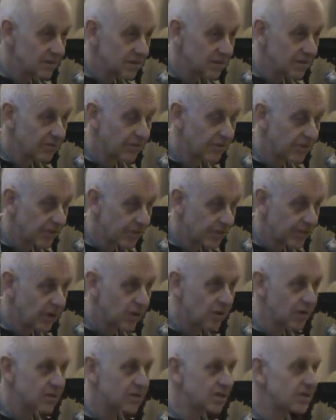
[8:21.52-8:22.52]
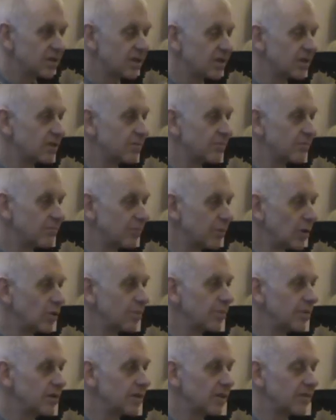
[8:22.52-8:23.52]
the thoughts at the
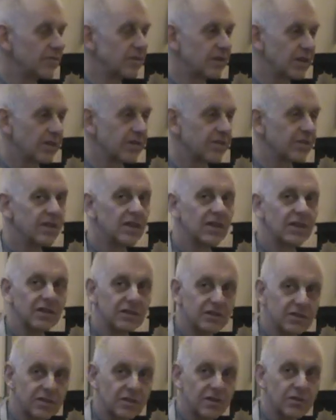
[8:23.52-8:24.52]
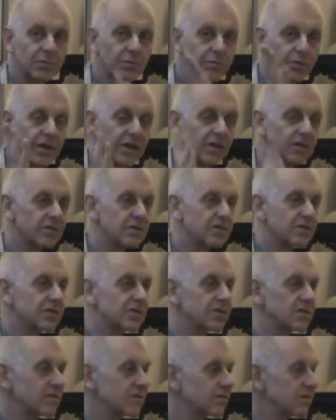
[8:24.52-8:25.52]
moment of death is going to bring
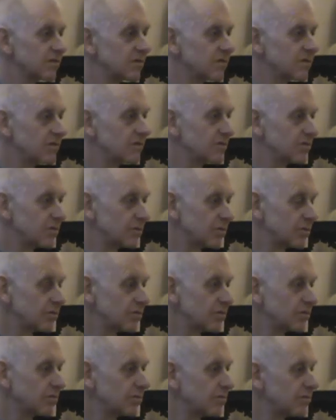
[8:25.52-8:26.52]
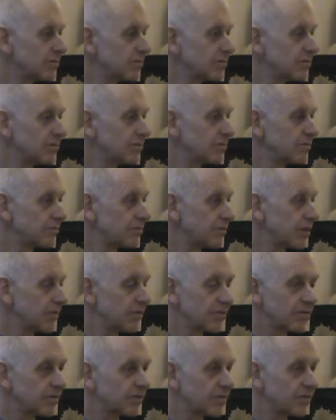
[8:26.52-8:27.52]
us to
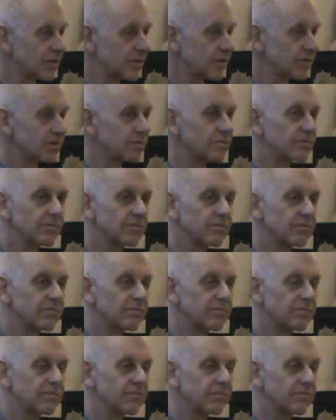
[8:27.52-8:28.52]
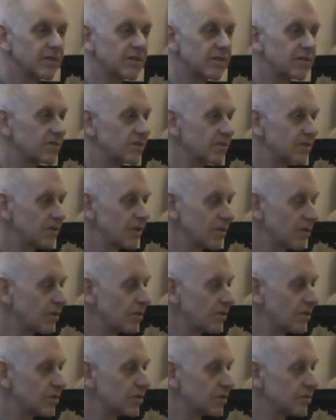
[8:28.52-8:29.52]
where, it's
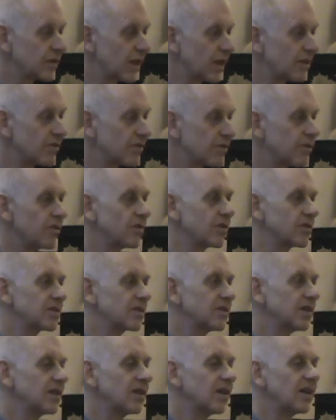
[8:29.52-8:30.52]
according to that thought.